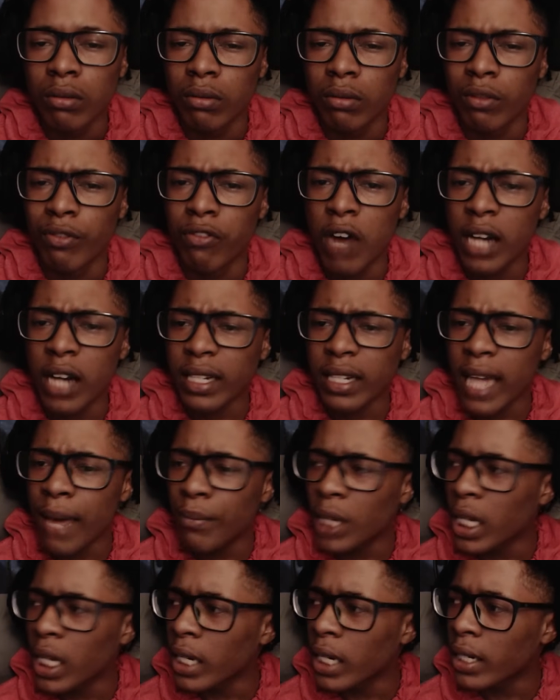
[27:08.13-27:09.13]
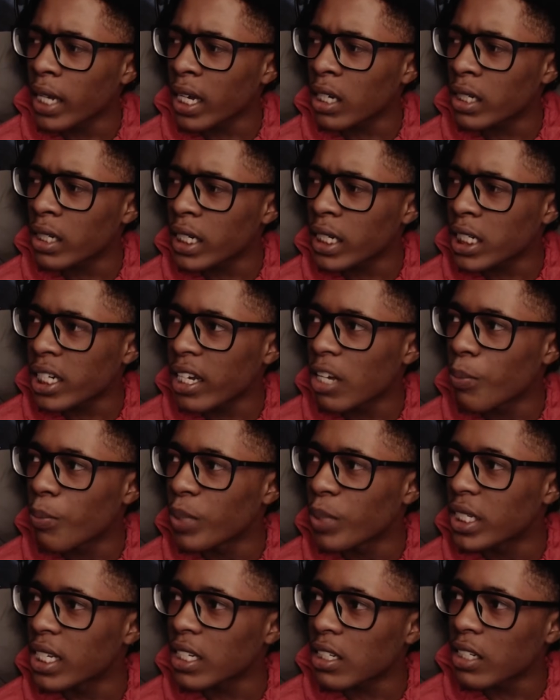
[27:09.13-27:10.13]
Fuck that mean, nigga. This shit could
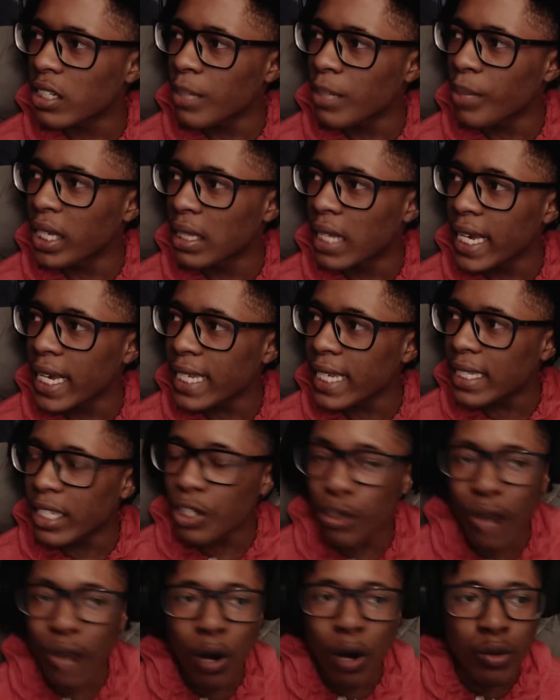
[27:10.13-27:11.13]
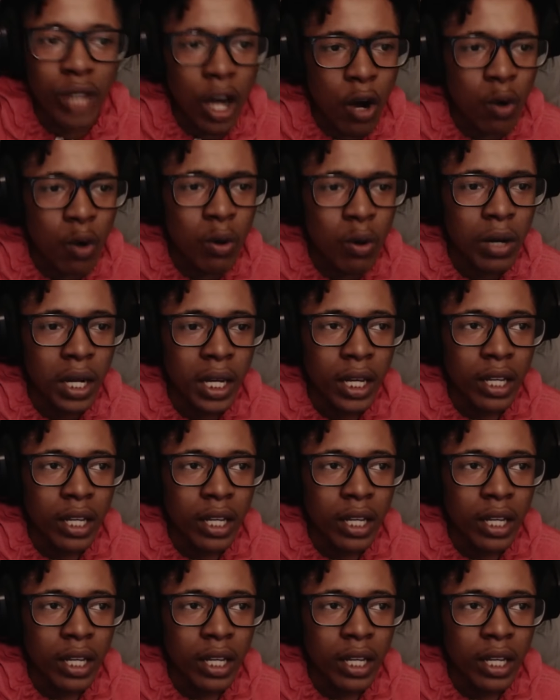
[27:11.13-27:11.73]
potentially be laced and you don't know?